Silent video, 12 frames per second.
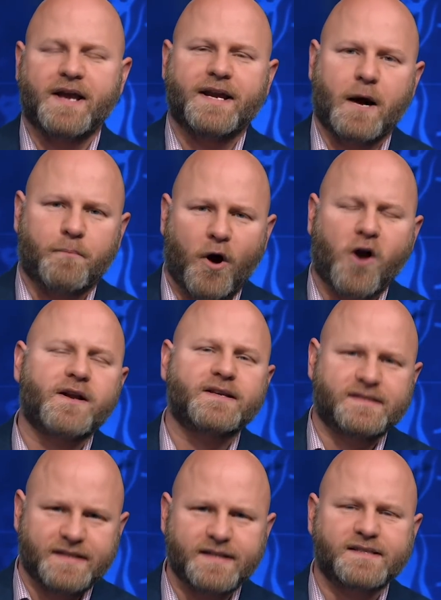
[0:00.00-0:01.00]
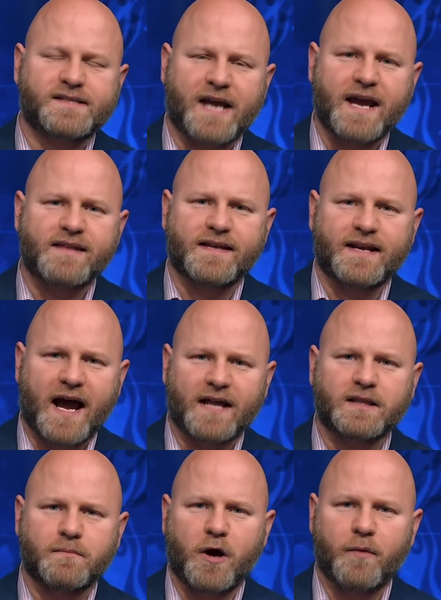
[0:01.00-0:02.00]
Now, Parnas did say that
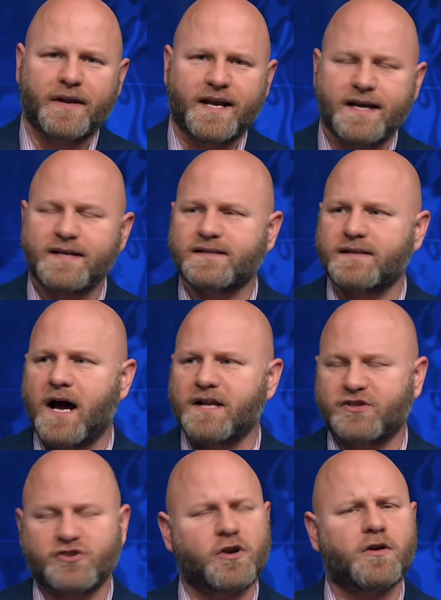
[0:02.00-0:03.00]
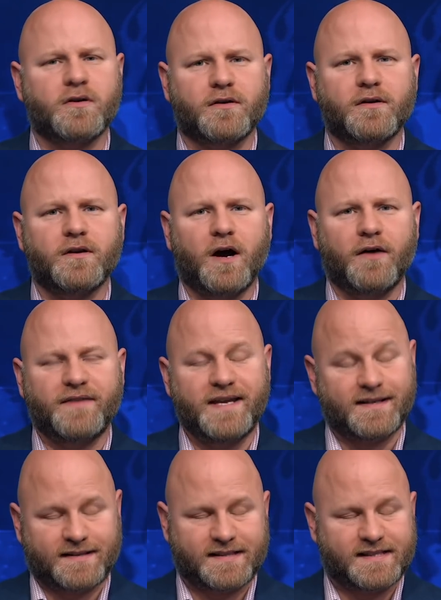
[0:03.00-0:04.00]
at the moment he is not certain of
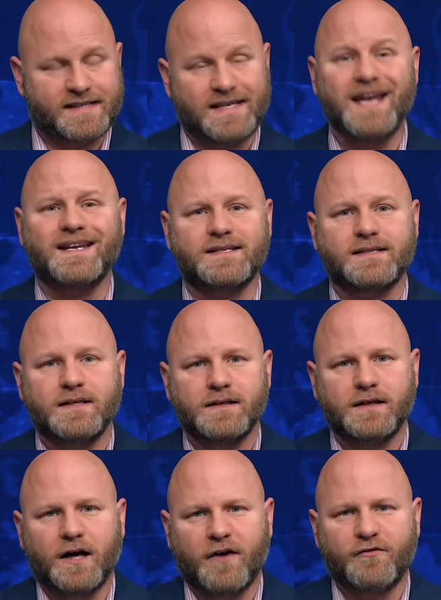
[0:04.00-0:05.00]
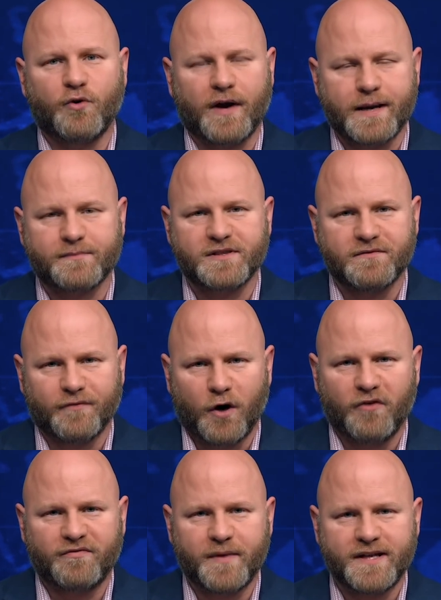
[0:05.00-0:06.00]
the extent of Graham's
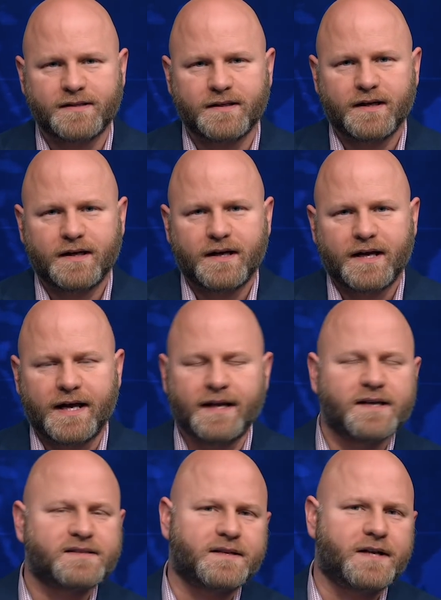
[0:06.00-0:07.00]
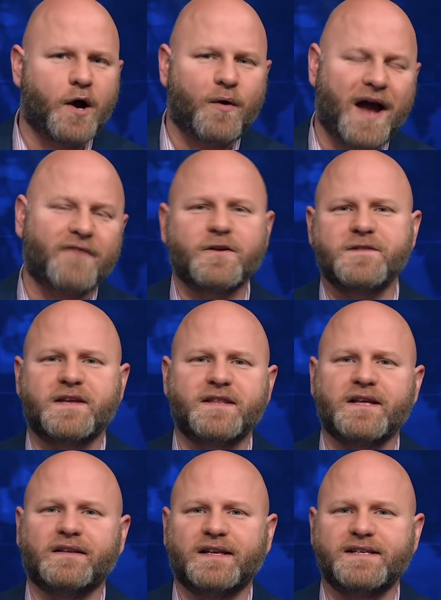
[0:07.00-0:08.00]
involvement, he doesn't know
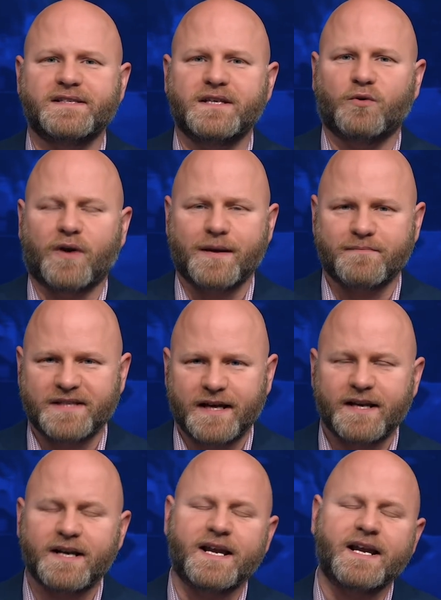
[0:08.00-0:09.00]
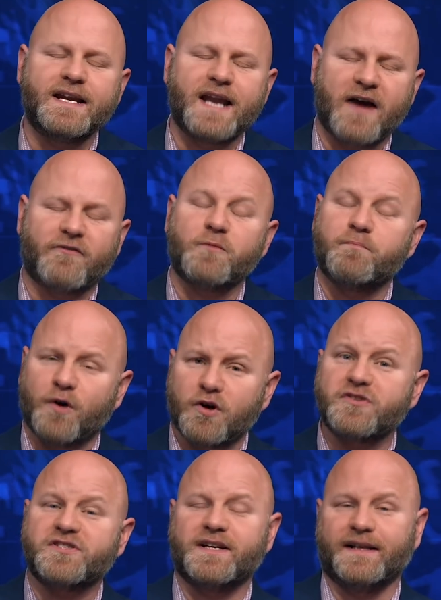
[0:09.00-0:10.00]
everything that Lindsey Graham did, and he never
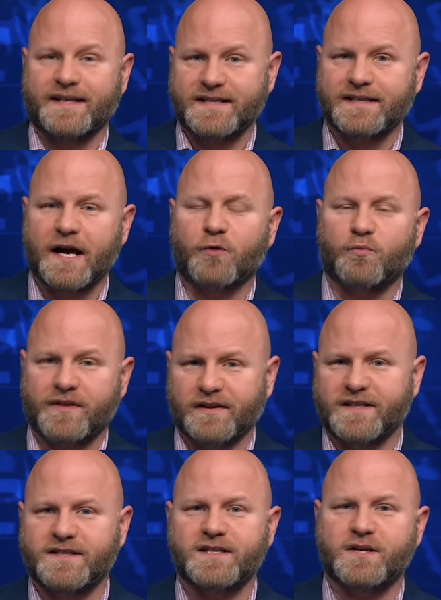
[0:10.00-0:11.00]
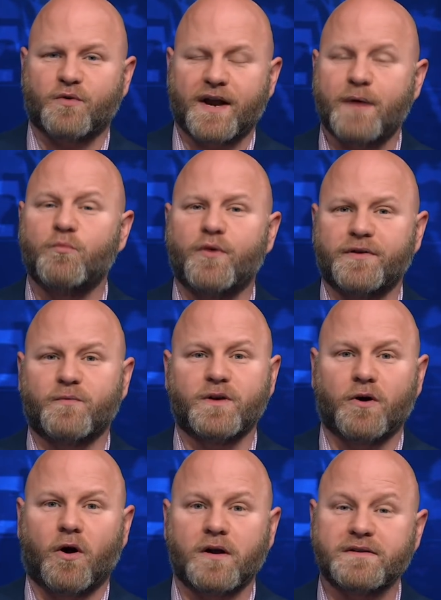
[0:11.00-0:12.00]
personally dealt with Lindsey Graham with
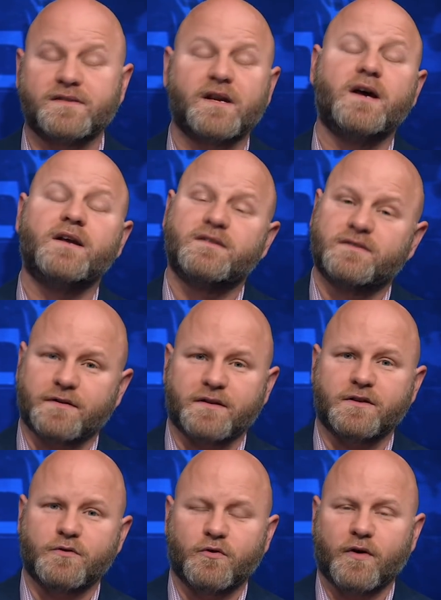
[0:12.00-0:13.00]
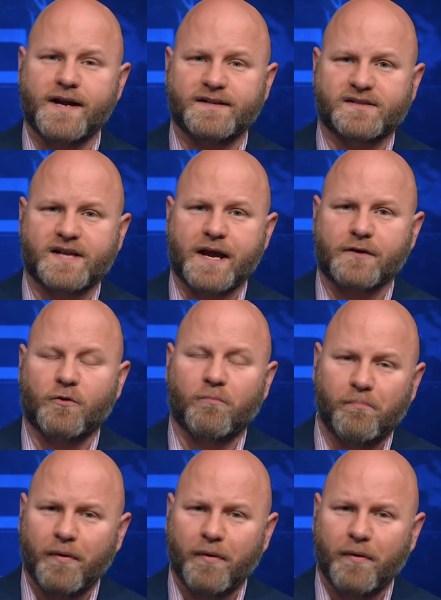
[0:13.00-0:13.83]
regards to the Ukraine scandal.